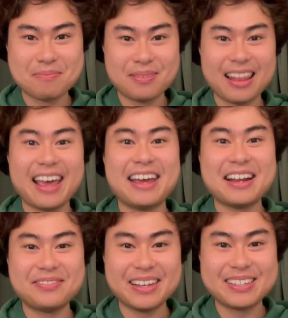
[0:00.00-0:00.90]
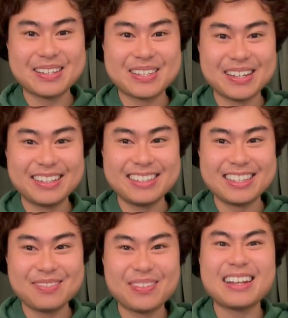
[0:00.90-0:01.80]
plane of existence,
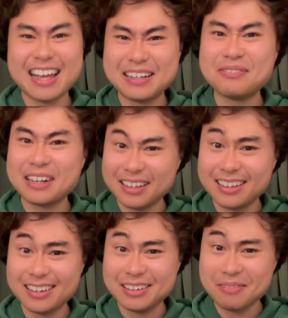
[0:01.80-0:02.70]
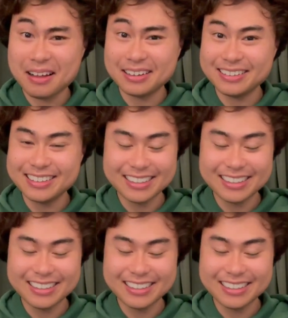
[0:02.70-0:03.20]
but like a really good one.